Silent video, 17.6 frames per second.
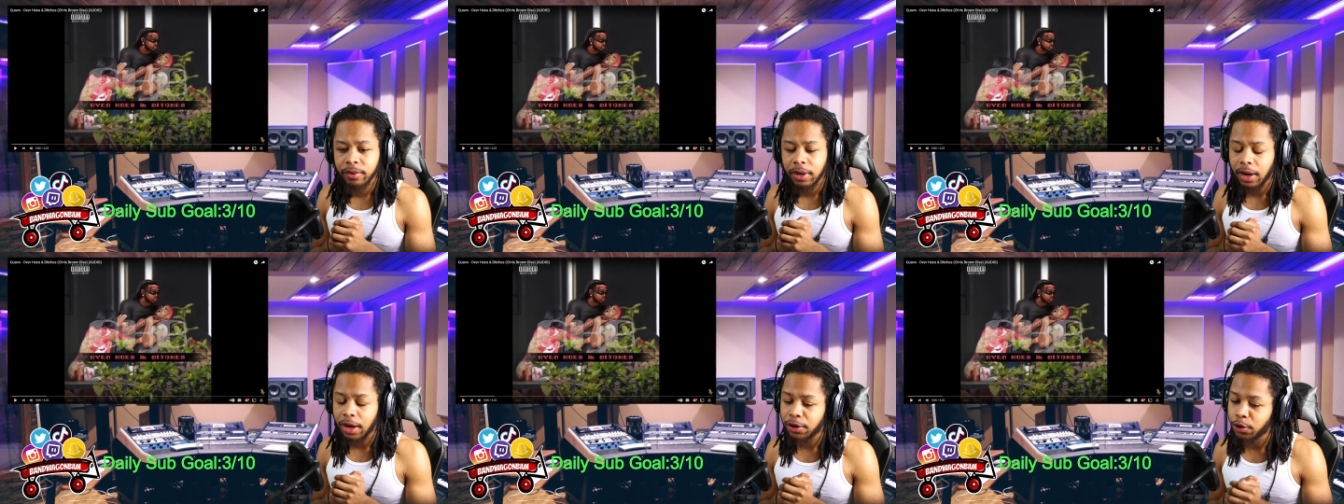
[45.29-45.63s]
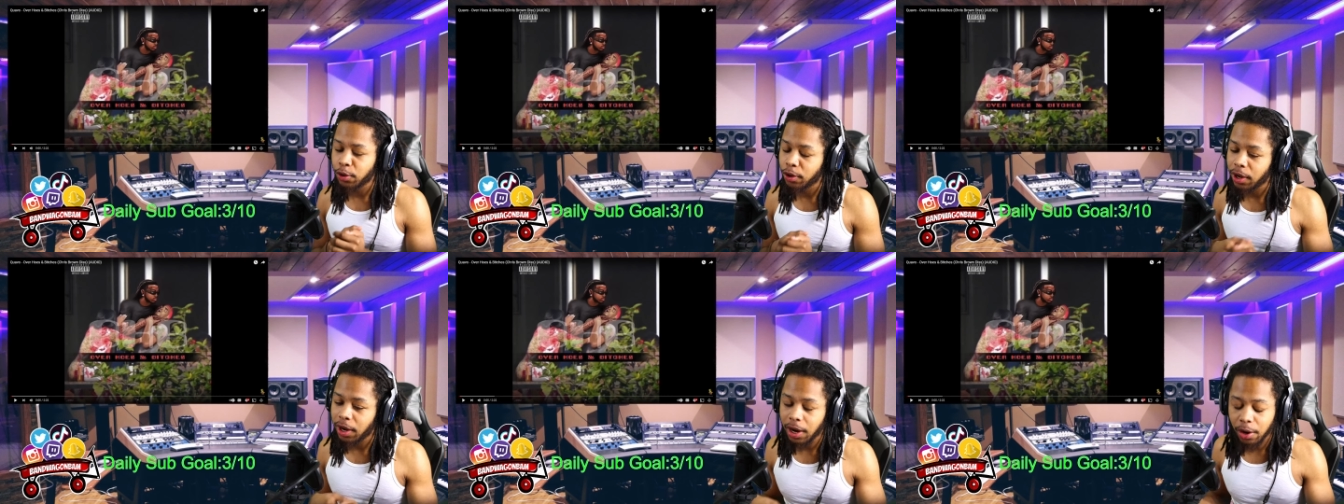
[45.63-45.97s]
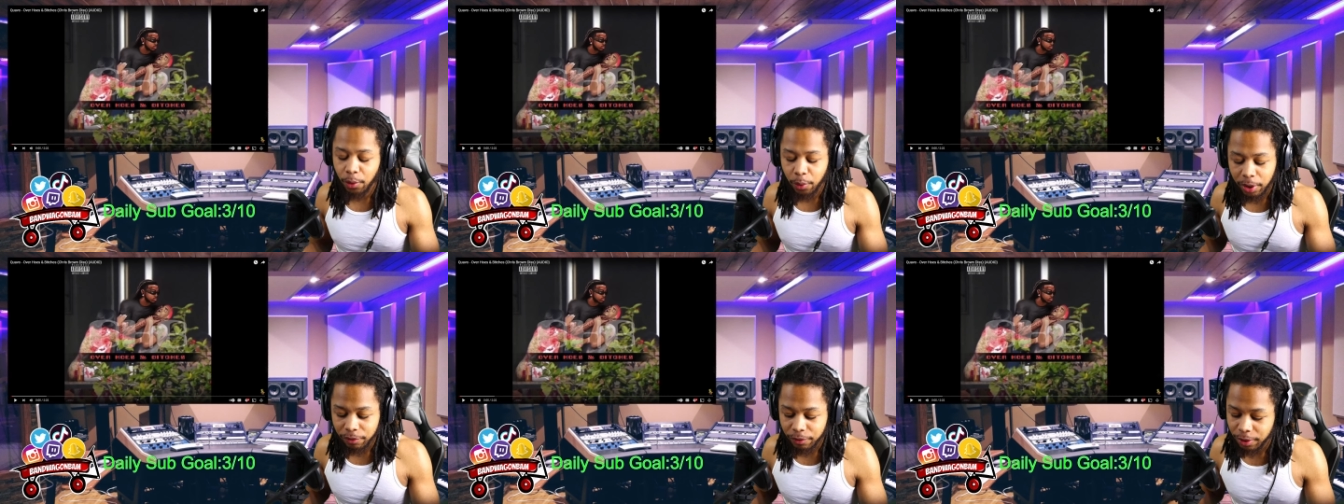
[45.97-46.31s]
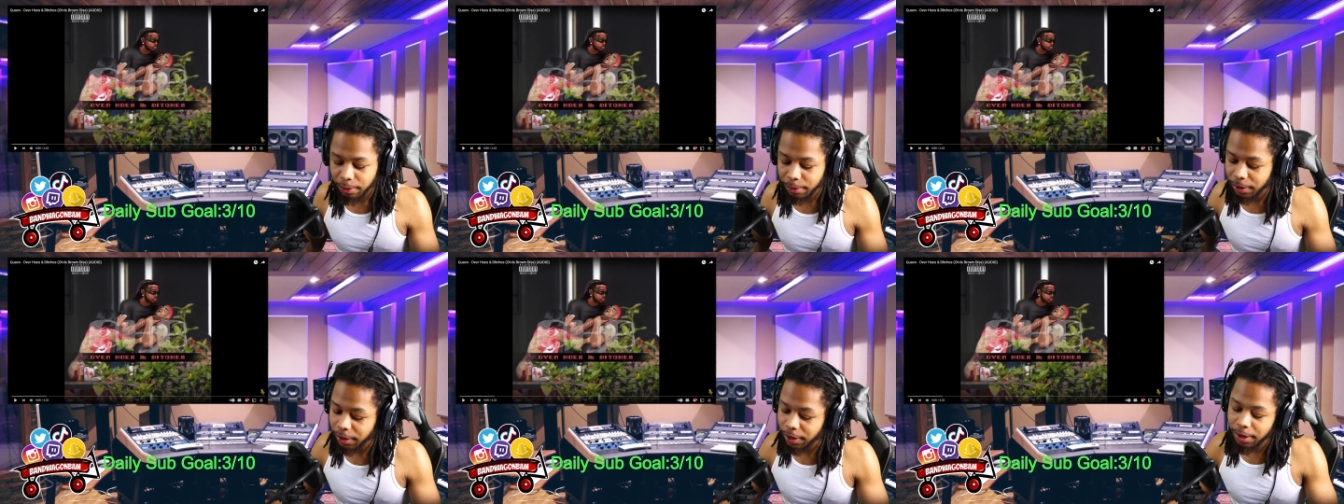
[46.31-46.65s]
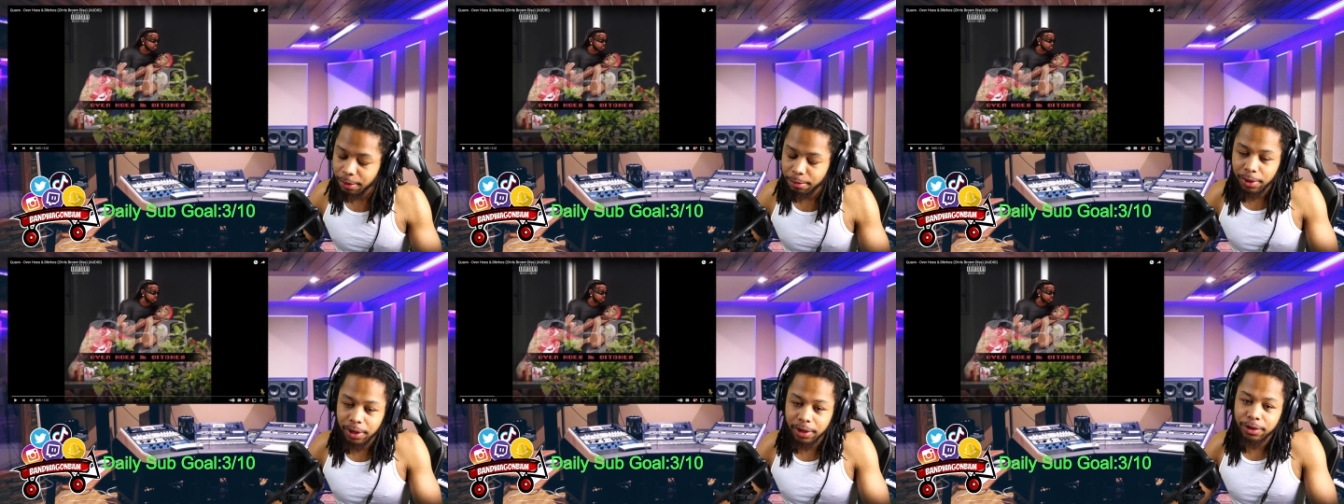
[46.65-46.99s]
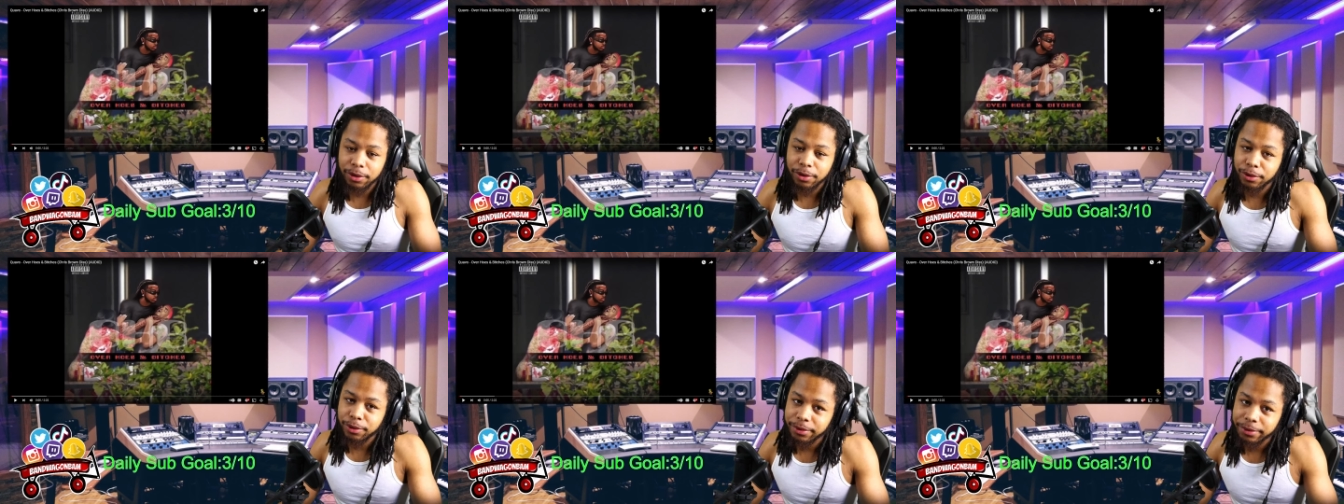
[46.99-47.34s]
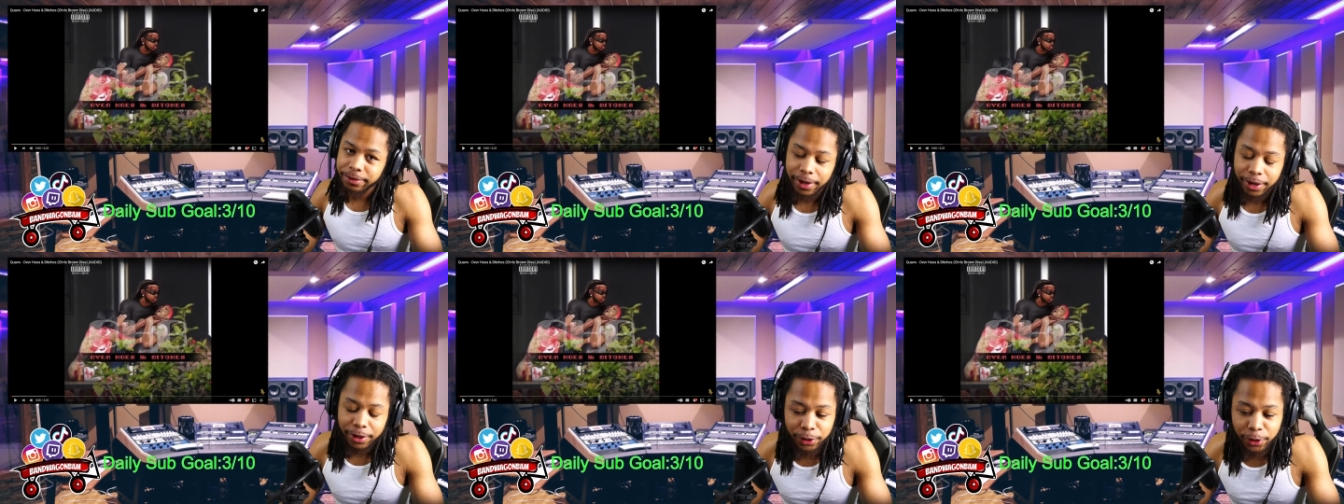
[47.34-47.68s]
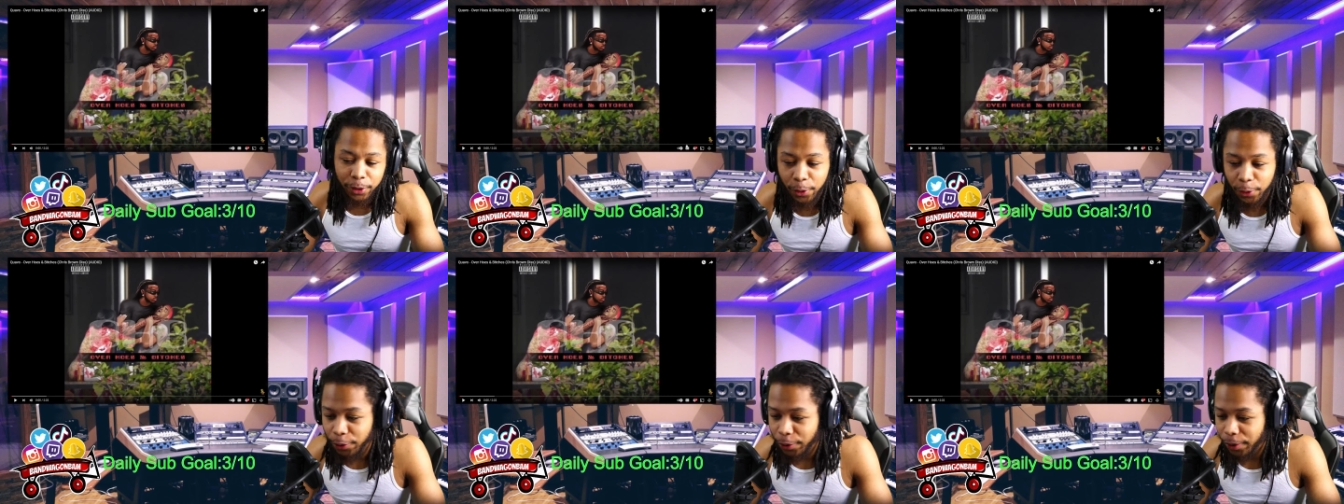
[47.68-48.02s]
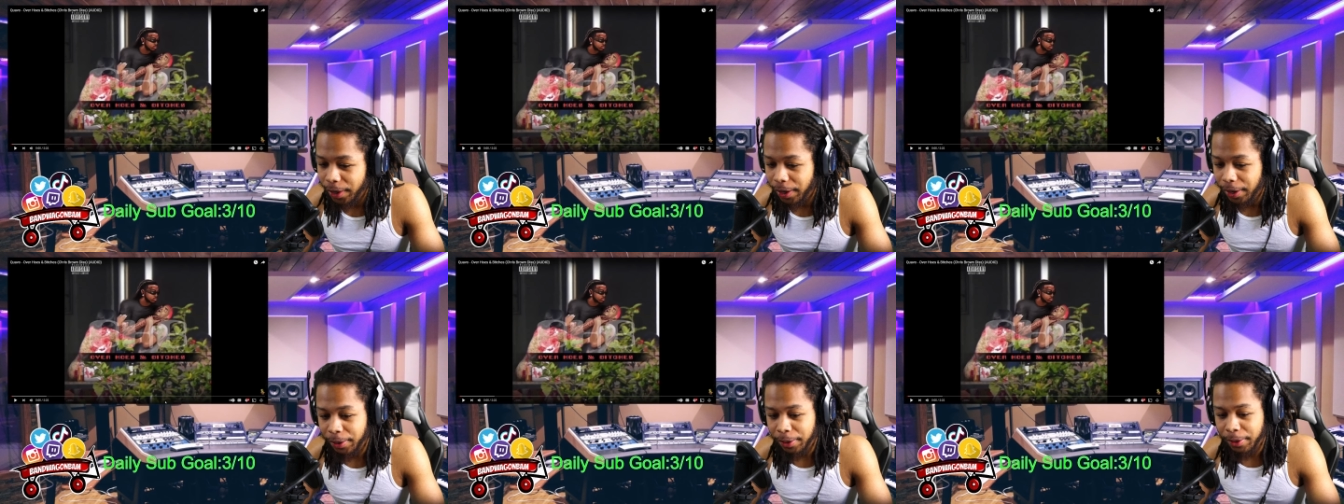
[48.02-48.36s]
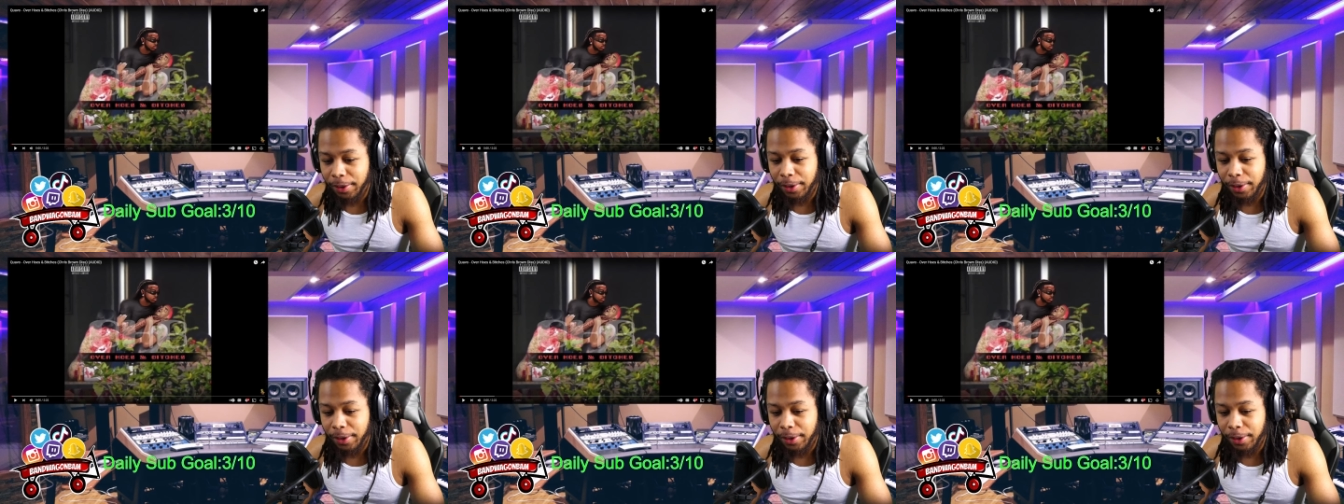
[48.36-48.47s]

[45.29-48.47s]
I don't know how Quavo can make a comeback. You know, I don't know how.